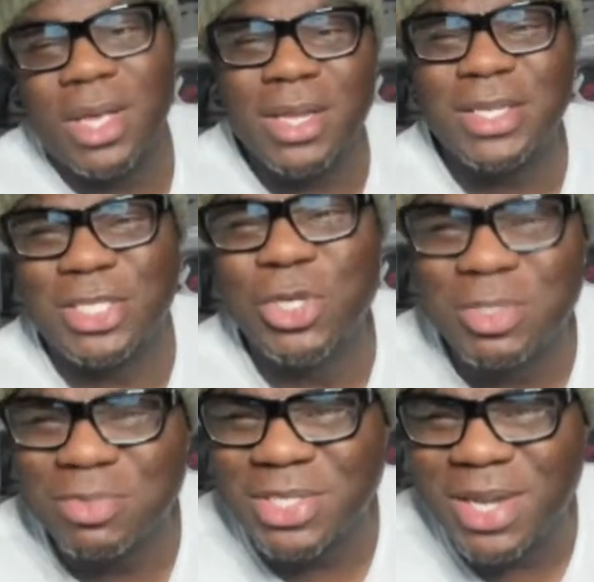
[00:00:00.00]
to do
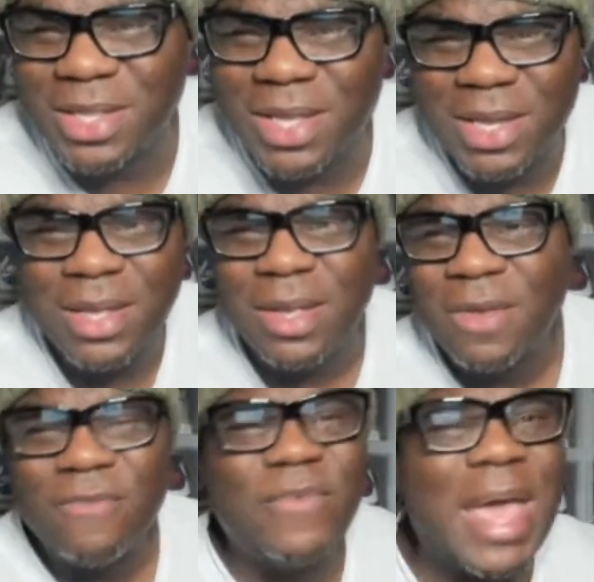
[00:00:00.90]
some shit like that.
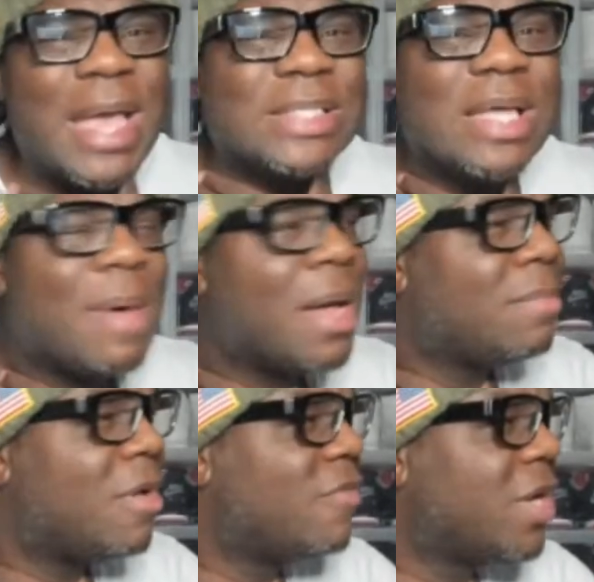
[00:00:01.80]
Veins come
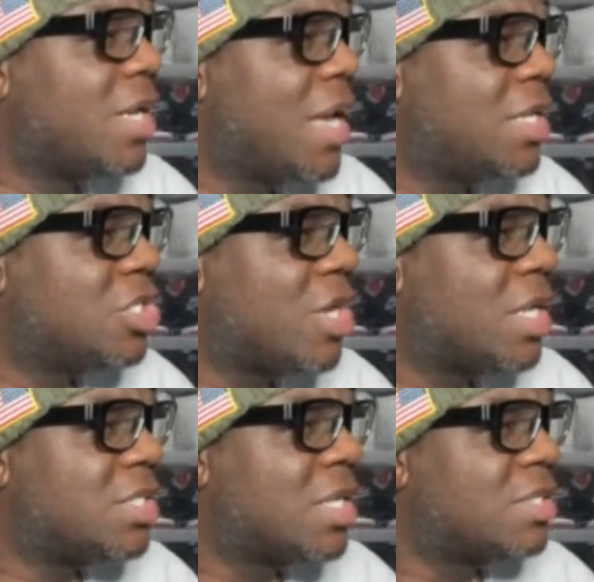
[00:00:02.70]
out motherfucking neck to try
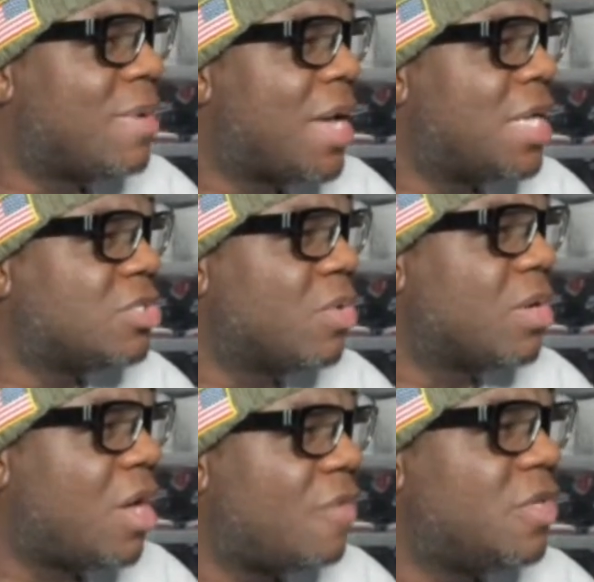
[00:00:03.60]
to suck some my ass through a
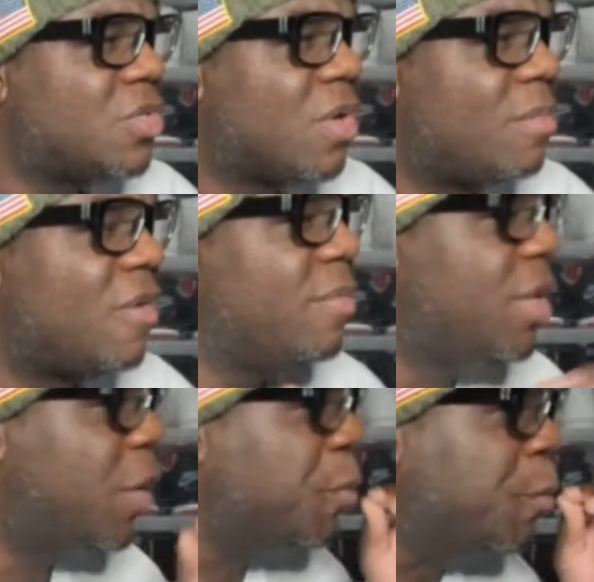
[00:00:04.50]
coffee straw. Motherfucker
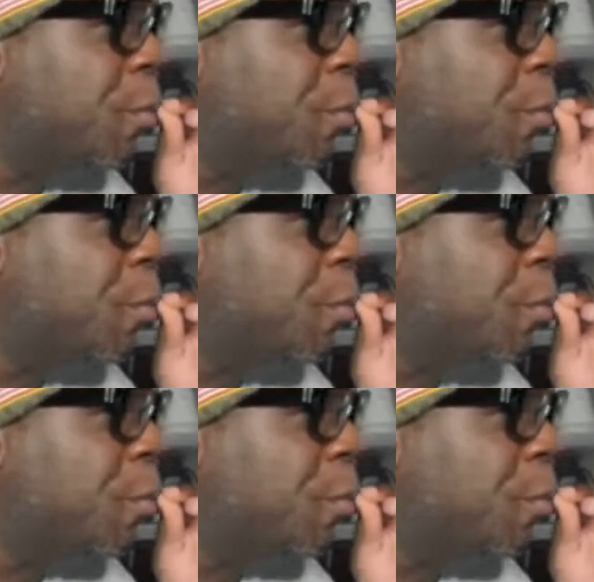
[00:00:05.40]
be like,